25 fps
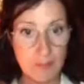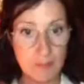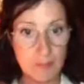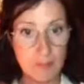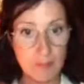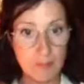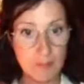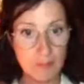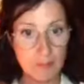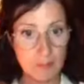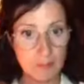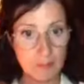
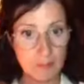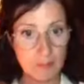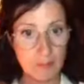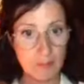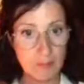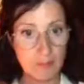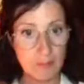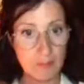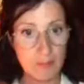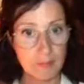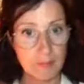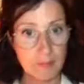
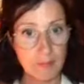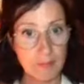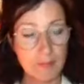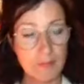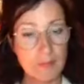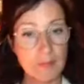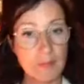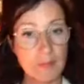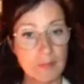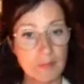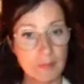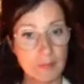
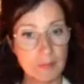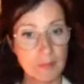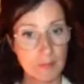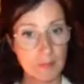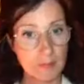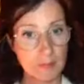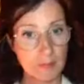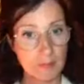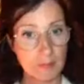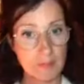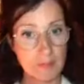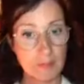
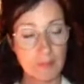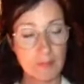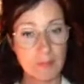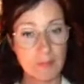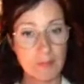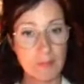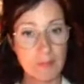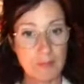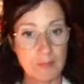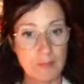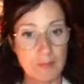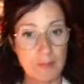
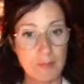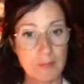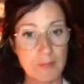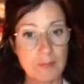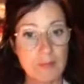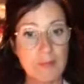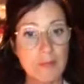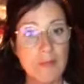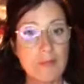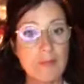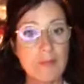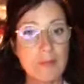
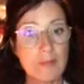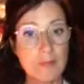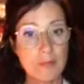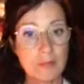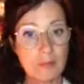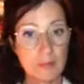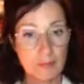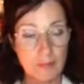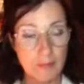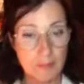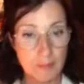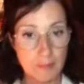
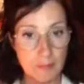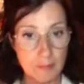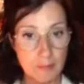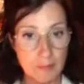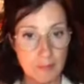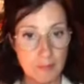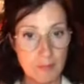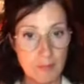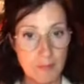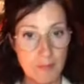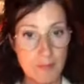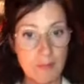
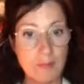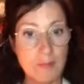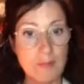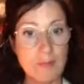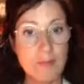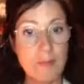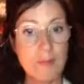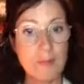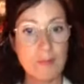[no speech]